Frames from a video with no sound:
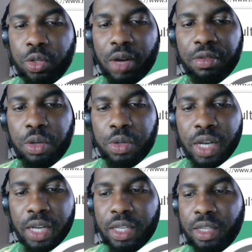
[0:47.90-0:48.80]
after you
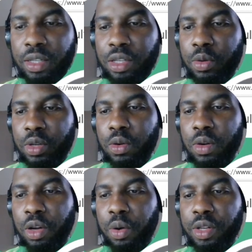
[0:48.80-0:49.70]
sign in, you want to go and
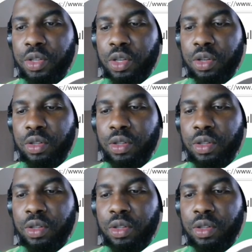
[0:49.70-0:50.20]
create a circuit.